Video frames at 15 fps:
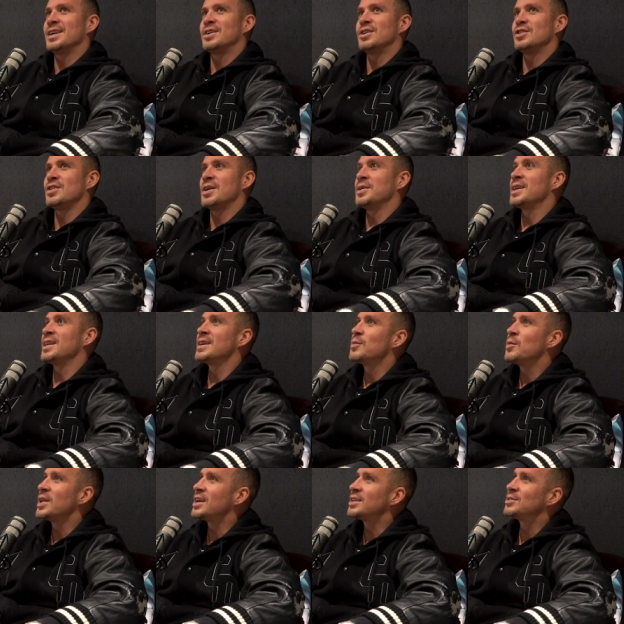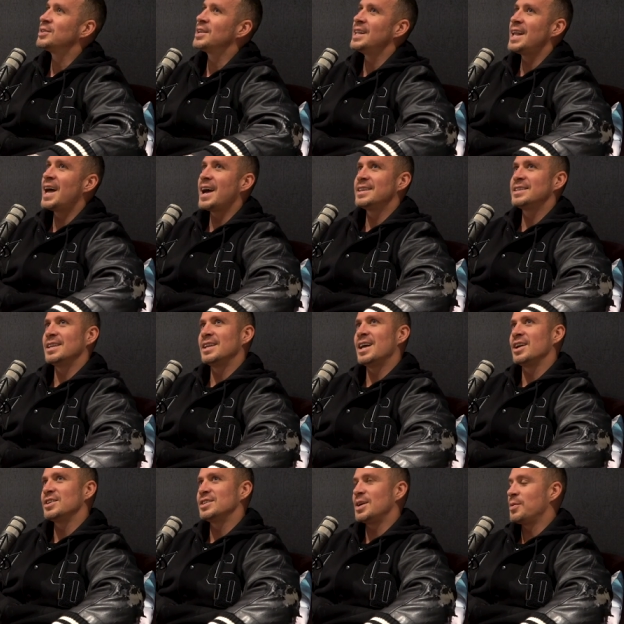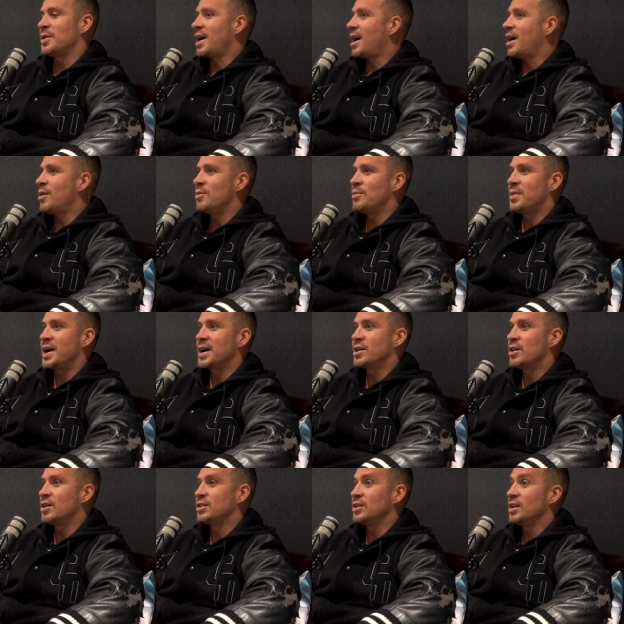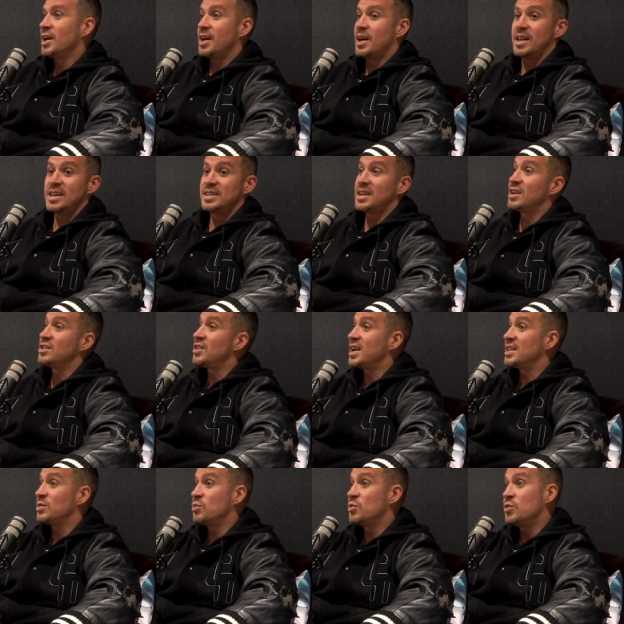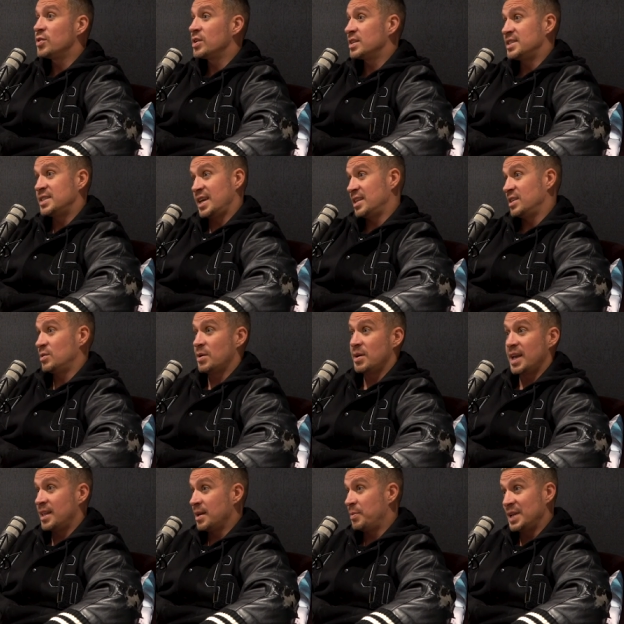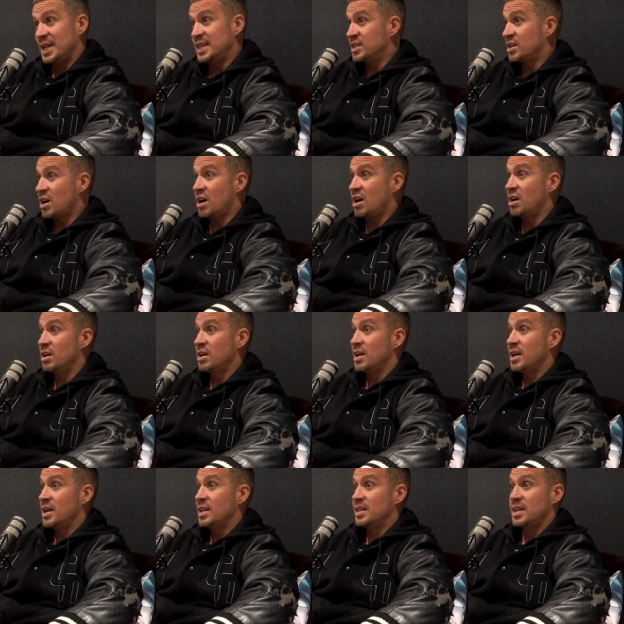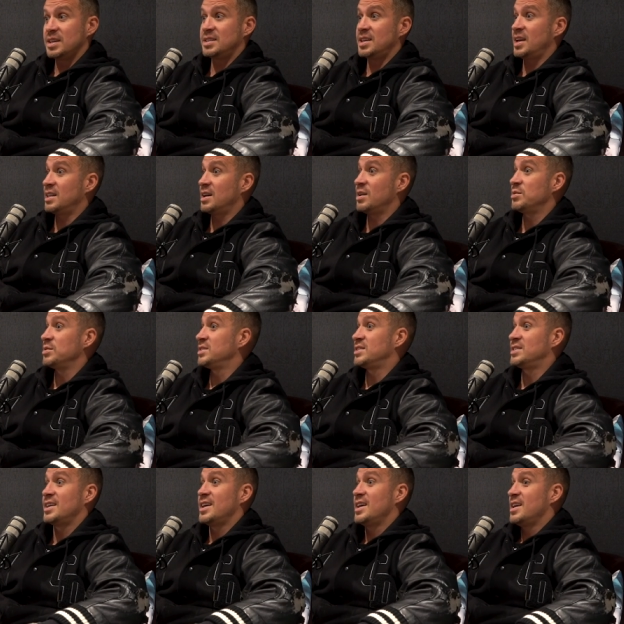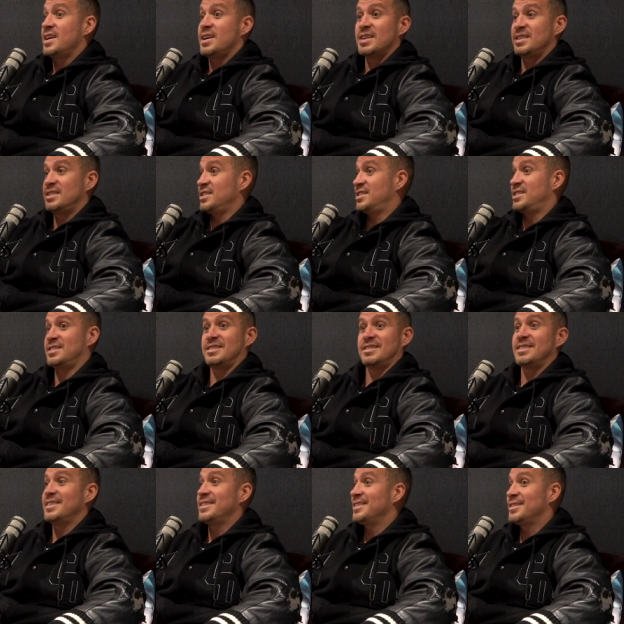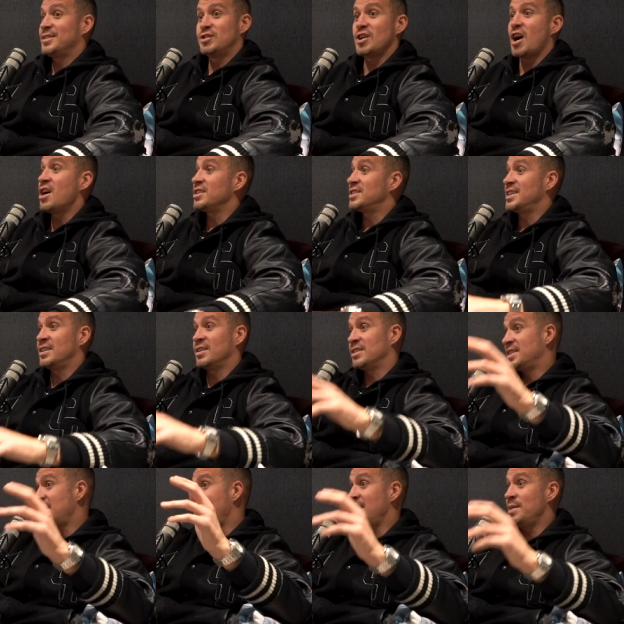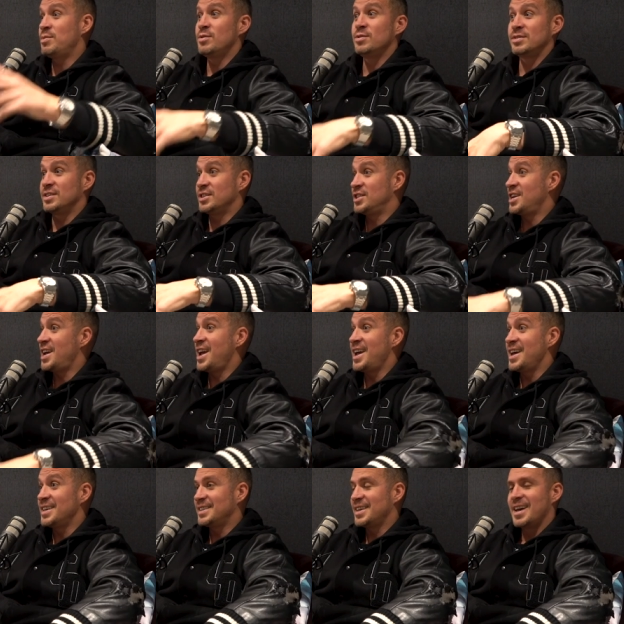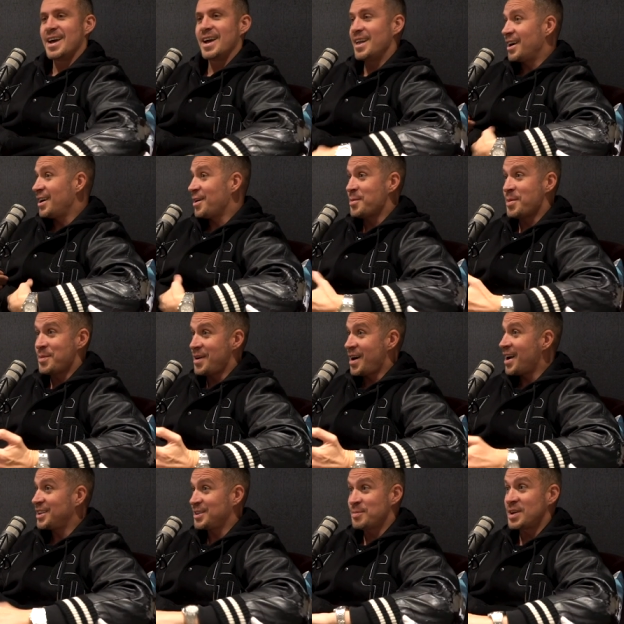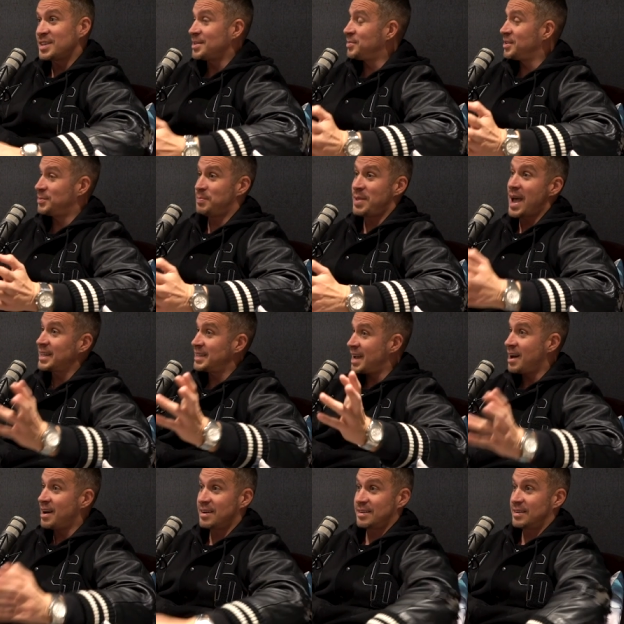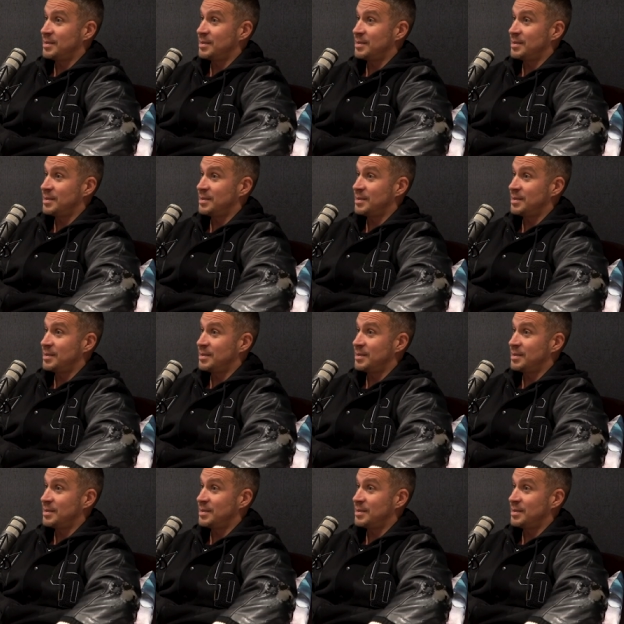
I couldn't train. And then when I saw the lads at lunch, they were like, "Oh my god!" They said I tried to walk and sit into a in a police car. They said I was just dancing on tables and chairs, and I can't remember. I just, must have just blacked out.